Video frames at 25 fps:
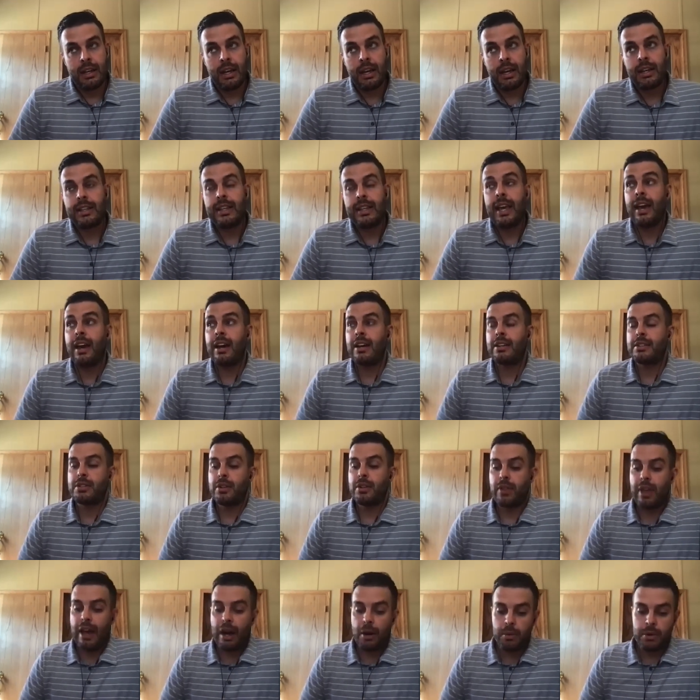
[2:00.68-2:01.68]
Yeah,
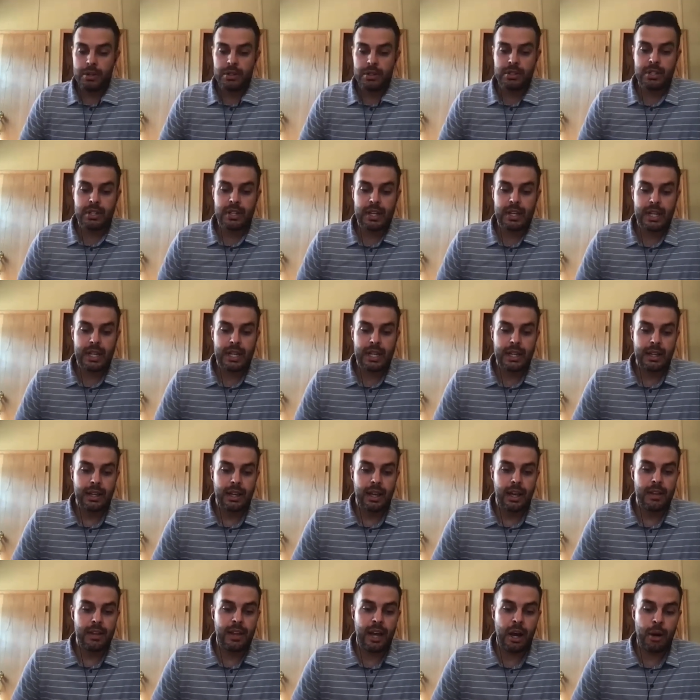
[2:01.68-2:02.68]
so that was
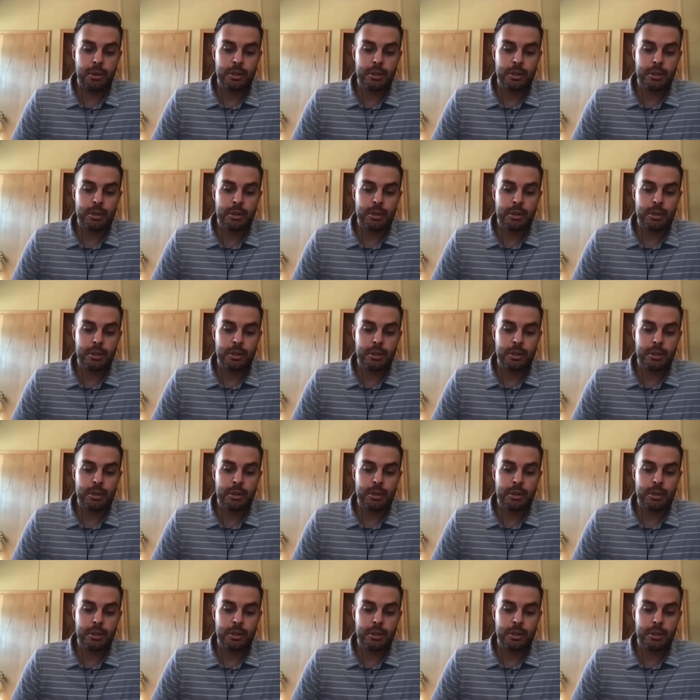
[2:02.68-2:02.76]
that